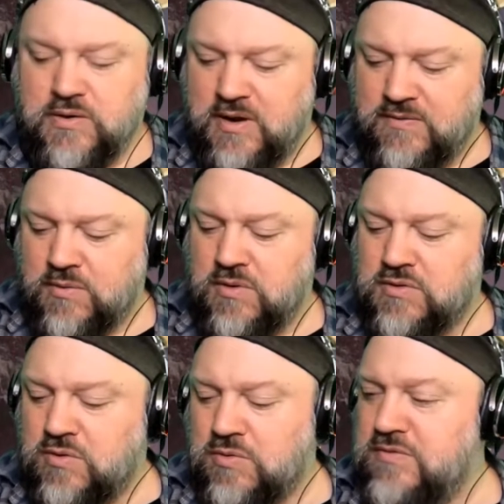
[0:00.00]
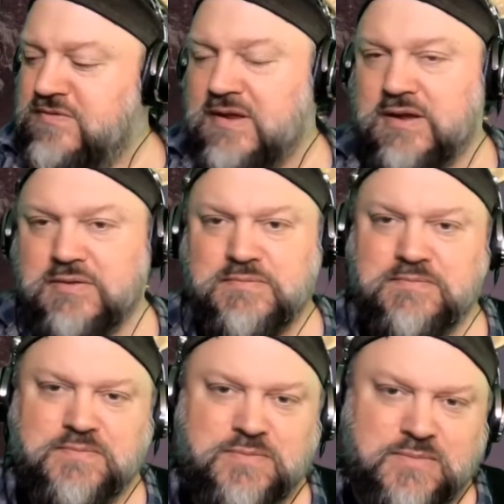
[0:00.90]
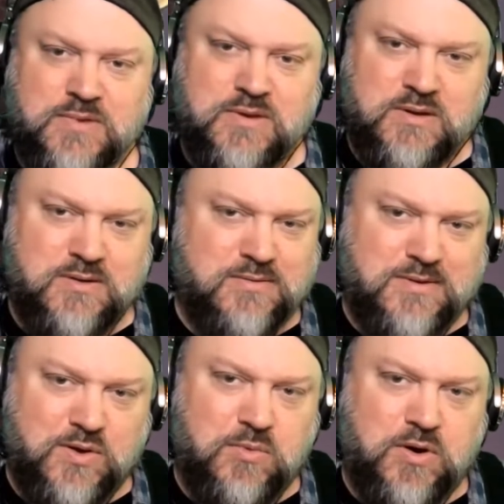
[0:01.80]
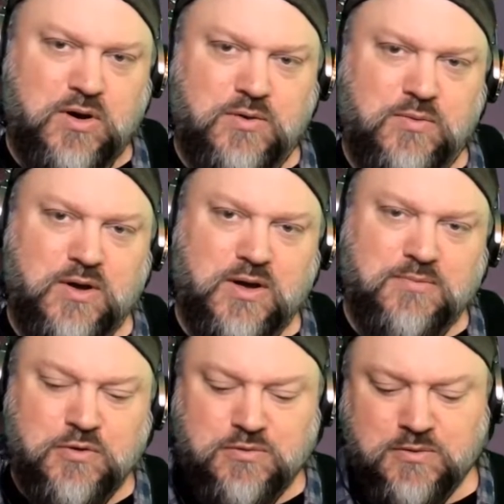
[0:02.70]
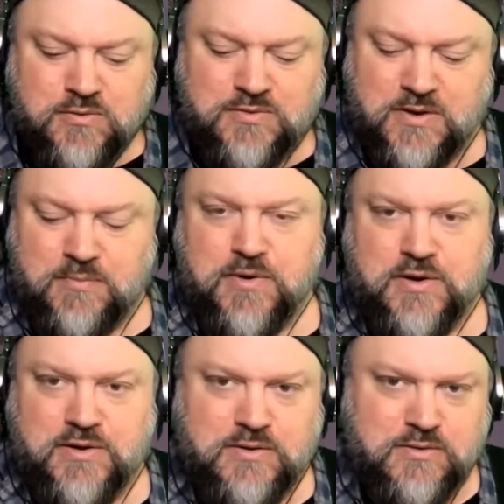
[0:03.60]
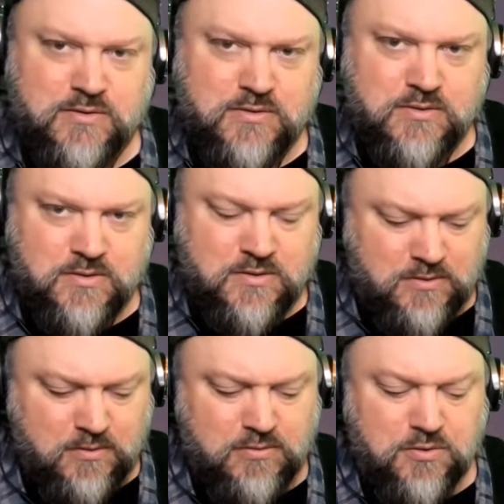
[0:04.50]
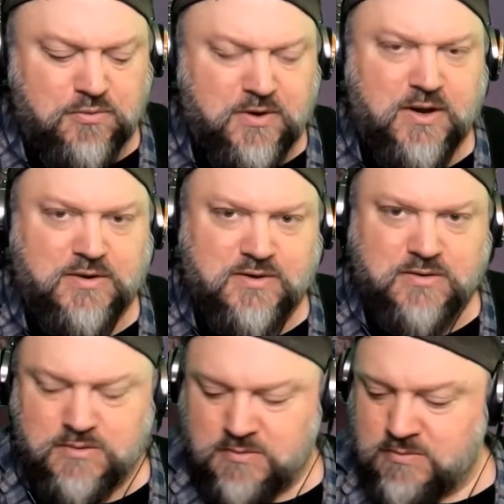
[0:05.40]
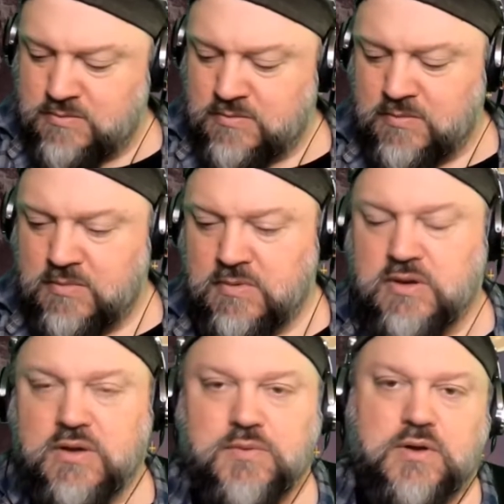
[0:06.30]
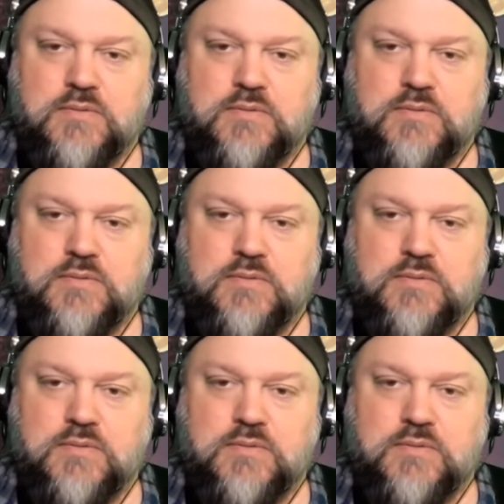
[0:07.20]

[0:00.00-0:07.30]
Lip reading: Wrong chords down. Come on, Rob. You're losing it, buddy. You're losing it. There we go.